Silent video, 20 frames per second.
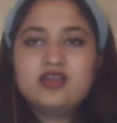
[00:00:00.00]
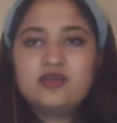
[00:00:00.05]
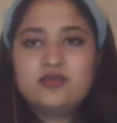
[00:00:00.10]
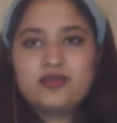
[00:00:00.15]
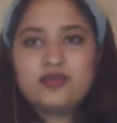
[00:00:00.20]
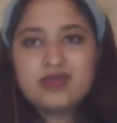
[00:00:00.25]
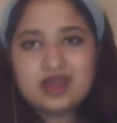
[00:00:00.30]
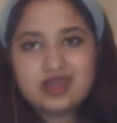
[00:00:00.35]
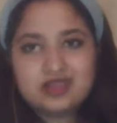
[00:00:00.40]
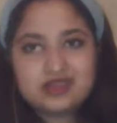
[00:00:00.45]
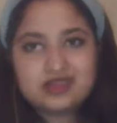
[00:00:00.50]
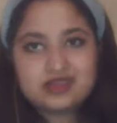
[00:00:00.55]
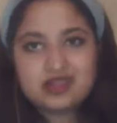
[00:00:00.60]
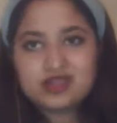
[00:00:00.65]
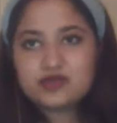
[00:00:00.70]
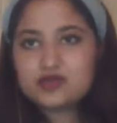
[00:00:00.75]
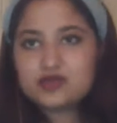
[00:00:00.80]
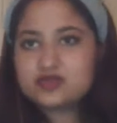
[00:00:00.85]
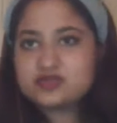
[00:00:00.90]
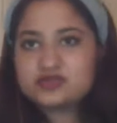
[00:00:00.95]
But
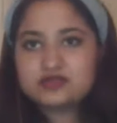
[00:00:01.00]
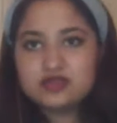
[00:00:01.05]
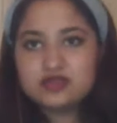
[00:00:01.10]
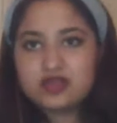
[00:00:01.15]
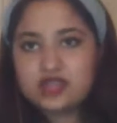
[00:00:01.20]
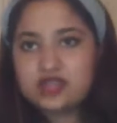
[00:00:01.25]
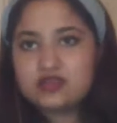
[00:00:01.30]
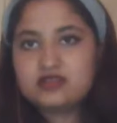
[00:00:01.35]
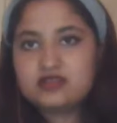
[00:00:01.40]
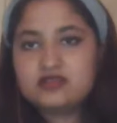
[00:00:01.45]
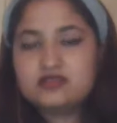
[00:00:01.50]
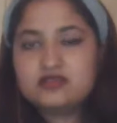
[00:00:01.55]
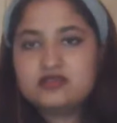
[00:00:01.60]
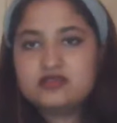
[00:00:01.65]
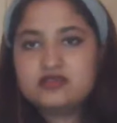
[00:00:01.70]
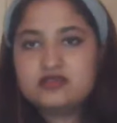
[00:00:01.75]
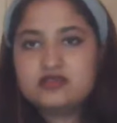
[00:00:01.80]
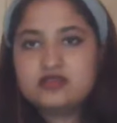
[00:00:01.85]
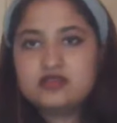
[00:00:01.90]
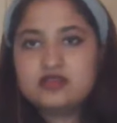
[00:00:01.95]
it was too late.
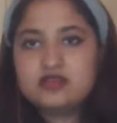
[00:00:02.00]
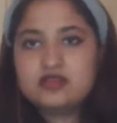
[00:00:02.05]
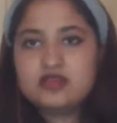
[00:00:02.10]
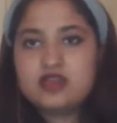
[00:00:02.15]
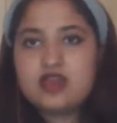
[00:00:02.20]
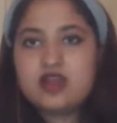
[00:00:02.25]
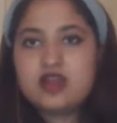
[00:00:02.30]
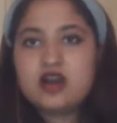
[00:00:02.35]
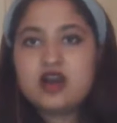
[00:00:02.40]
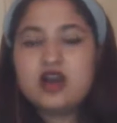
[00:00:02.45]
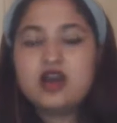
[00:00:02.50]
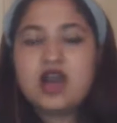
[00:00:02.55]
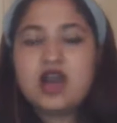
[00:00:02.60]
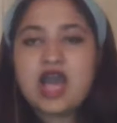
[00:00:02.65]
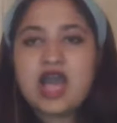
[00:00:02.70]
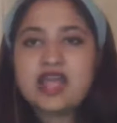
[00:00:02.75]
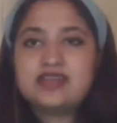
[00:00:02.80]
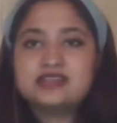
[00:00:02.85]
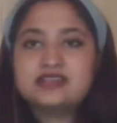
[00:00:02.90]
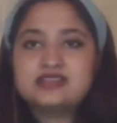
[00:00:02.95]
A
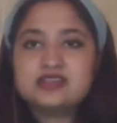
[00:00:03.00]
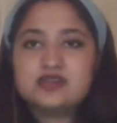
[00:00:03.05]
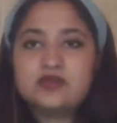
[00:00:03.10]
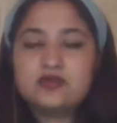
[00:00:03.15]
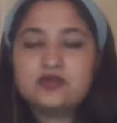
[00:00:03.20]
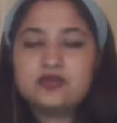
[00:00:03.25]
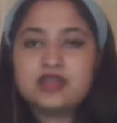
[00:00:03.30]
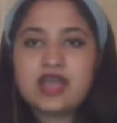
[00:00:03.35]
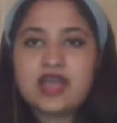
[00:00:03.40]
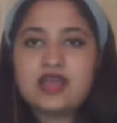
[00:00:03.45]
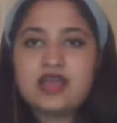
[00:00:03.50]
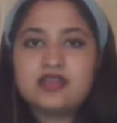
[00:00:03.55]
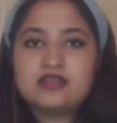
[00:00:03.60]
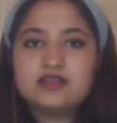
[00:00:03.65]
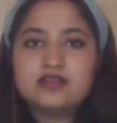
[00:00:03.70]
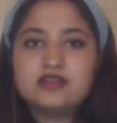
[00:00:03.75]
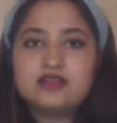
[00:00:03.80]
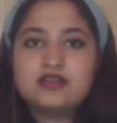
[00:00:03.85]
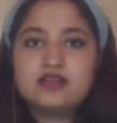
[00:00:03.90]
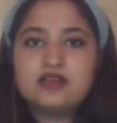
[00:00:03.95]
icy cold hand
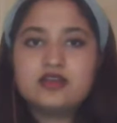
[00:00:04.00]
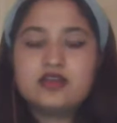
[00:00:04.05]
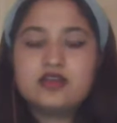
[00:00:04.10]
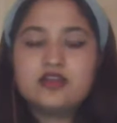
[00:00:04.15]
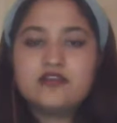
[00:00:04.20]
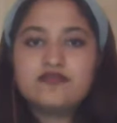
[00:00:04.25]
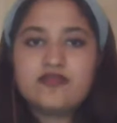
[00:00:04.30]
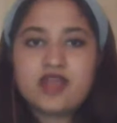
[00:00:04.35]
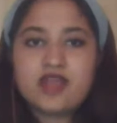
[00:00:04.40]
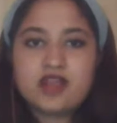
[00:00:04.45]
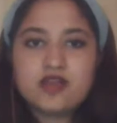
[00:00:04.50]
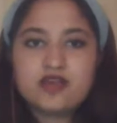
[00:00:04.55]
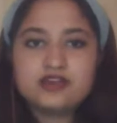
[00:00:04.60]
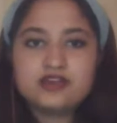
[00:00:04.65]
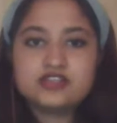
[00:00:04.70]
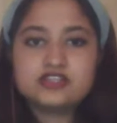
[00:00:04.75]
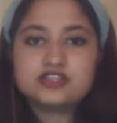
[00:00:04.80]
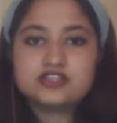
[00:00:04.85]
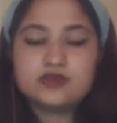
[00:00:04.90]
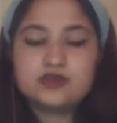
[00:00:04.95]
fell on
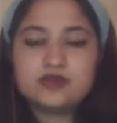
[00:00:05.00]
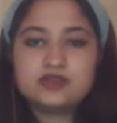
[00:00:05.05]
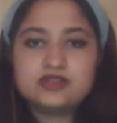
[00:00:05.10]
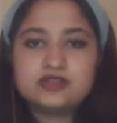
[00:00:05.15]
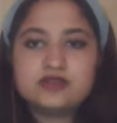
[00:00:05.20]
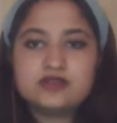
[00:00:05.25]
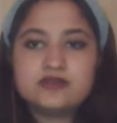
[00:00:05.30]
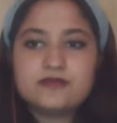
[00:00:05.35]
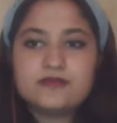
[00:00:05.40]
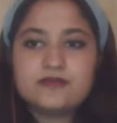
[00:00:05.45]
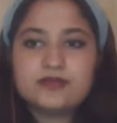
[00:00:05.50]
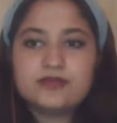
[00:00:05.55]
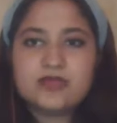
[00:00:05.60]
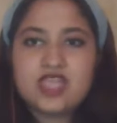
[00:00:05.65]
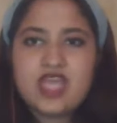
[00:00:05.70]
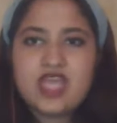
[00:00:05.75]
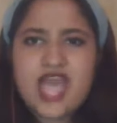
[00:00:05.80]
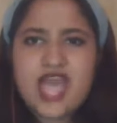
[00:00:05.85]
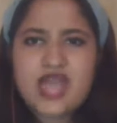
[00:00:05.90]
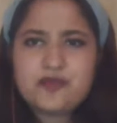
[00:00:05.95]
his shoulder
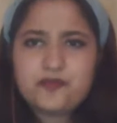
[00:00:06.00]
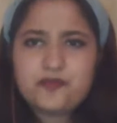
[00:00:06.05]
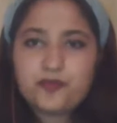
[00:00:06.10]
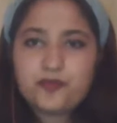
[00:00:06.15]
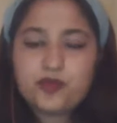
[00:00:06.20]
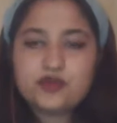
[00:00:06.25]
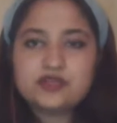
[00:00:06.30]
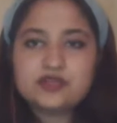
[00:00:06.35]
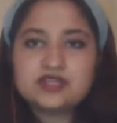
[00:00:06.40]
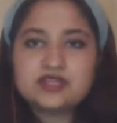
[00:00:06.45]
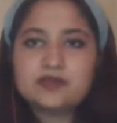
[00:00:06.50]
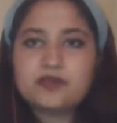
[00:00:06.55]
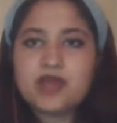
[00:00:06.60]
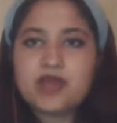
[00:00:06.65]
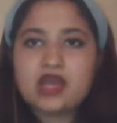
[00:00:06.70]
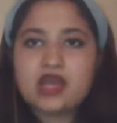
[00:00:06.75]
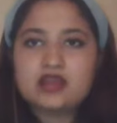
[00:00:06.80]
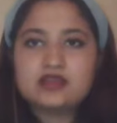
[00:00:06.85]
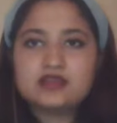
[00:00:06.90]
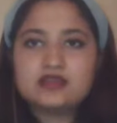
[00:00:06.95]
and pulled him
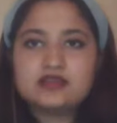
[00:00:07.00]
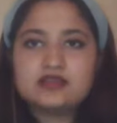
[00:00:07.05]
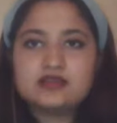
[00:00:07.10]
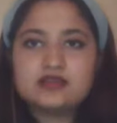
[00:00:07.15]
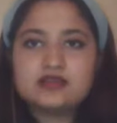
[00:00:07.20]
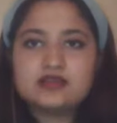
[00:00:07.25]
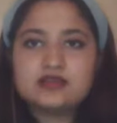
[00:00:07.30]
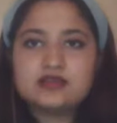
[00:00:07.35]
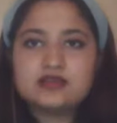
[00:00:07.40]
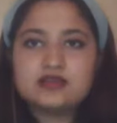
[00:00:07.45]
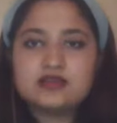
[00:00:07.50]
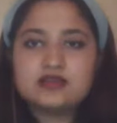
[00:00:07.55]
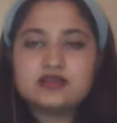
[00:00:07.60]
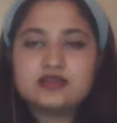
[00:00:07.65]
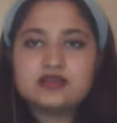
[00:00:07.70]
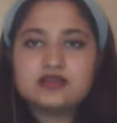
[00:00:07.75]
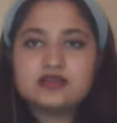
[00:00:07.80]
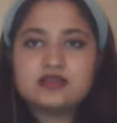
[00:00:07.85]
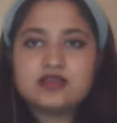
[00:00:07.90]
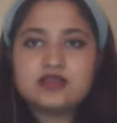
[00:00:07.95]
back.
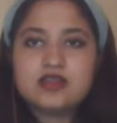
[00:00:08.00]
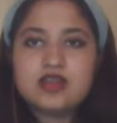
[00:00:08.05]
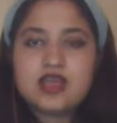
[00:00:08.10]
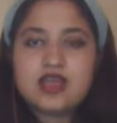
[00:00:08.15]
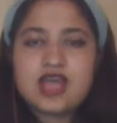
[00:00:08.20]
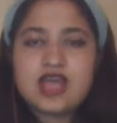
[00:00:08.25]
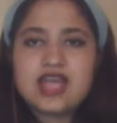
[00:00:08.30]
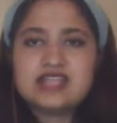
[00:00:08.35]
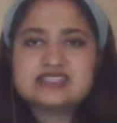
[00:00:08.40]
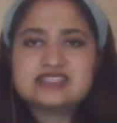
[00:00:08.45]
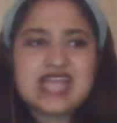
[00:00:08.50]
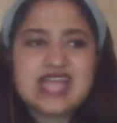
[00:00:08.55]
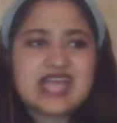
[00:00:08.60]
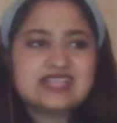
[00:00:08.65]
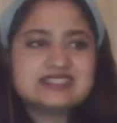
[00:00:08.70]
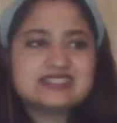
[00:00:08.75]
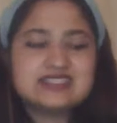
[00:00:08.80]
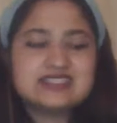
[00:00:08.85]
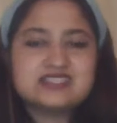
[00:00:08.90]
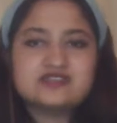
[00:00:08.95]
And as
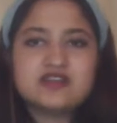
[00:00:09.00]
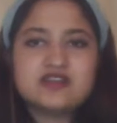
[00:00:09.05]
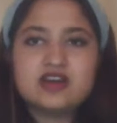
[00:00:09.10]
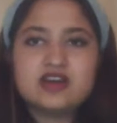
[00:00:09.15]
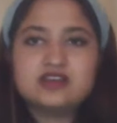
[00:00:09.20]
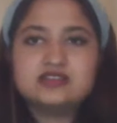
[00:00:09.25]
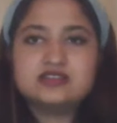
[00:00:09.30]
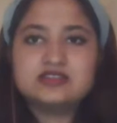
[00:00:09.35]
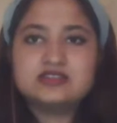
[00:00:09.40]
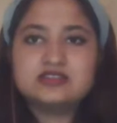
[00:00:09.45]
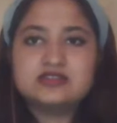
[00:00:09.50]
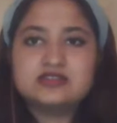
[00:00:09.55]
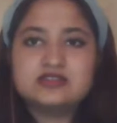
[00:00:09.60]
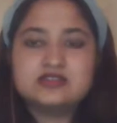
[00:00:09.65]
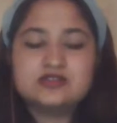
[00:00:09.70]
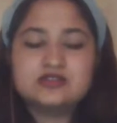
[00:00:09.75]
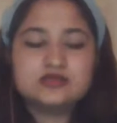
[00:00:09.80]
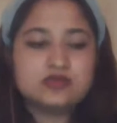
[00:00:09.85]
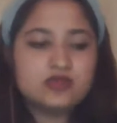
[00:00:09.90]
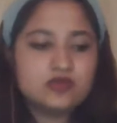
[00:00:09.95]
he struggled
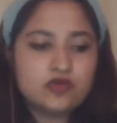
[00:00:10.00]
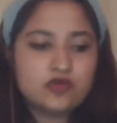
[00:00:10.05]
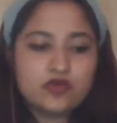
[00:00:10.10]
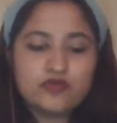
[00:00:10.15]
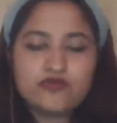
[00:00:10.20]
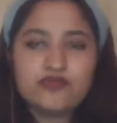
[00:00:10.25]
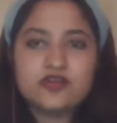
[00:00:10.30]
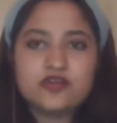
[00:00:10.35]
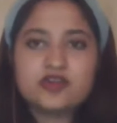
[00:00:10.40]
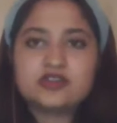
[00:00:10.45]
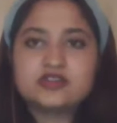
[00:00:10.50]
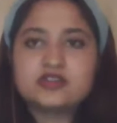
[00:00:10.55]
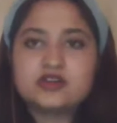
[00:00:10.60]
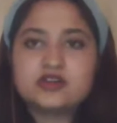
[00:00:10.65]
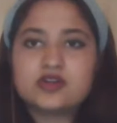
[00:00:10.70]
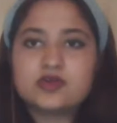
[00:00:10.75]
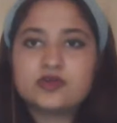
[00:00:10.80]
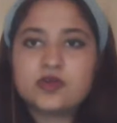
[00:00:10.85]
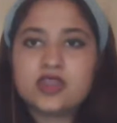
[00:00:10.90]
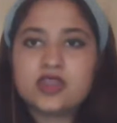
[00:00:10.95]
to go further
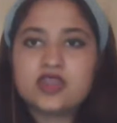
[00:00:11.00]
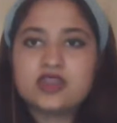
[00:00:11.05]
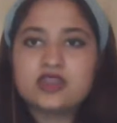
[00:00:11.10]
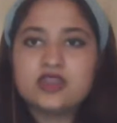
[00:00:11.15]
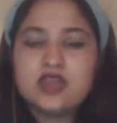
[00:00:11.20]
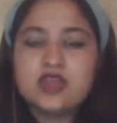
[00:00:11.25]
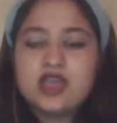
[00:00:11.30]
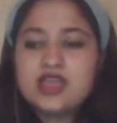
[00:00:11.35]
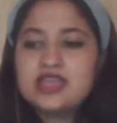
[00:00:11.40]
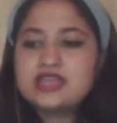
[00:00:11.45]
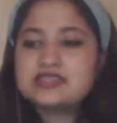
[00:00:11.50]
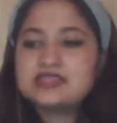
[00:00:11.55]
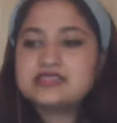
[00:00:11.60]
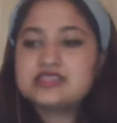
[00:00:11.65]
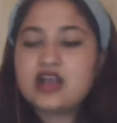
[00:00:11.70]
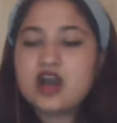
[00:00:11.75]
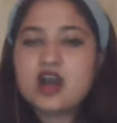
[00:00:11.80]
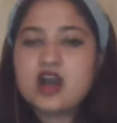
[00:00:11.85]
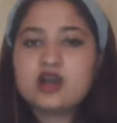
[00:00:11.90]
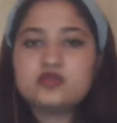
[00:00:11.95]
away, his
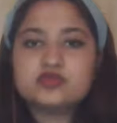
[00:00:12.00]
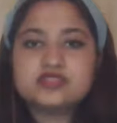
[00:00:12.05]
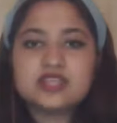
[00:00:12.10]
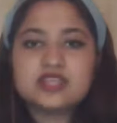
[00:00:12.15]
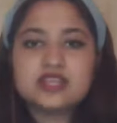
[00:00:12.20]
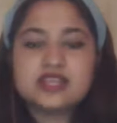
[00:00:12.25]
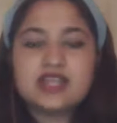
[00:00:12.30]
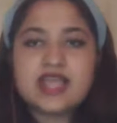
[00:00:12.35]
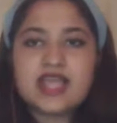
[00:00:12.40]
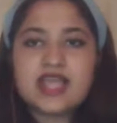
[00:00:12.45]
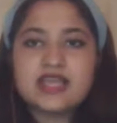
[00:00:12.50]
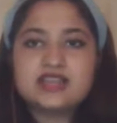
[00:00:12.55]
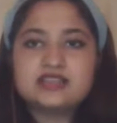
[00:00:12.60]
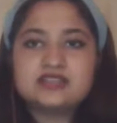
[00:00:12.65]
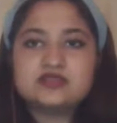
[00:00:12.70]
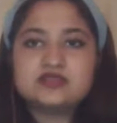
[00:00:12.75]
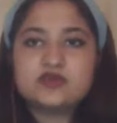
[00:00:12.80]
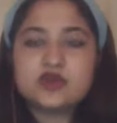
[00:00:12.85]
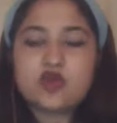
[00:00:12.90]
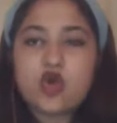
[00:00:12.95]
arms and legs
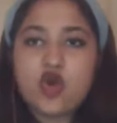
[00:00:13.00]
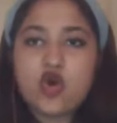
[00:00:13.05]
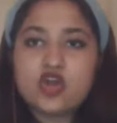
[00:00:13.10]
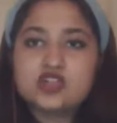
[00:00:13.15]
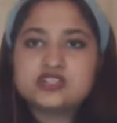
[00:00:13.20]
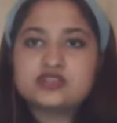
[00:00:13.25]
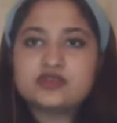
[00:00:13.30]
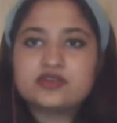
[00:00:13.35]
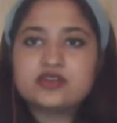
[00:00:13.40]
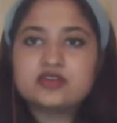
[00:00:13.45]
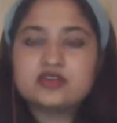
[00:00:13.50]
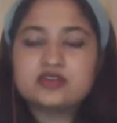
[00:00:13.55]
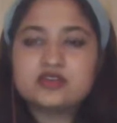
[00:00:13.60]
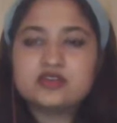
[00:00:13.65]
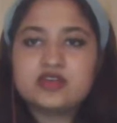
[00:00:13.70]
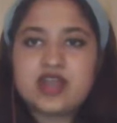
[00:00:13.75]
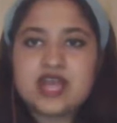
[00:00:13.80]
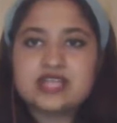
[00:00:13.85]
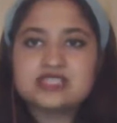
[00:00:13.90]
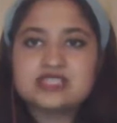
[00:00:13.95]
were also in her
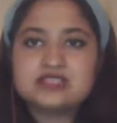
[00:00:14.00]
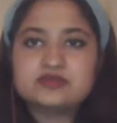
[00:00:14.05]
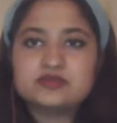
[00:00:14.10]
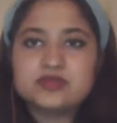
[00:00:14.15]
grasp.